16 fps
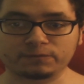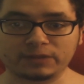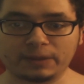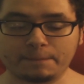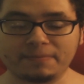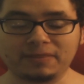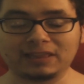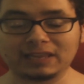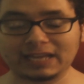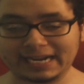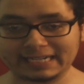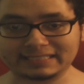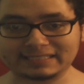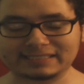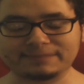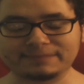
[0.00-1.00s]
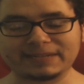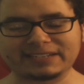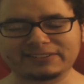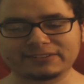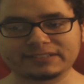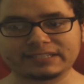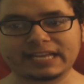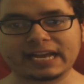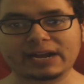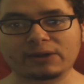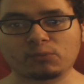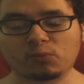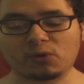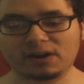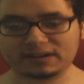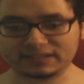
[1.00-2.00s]
the lands to make your deck
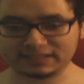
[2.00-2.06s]
work.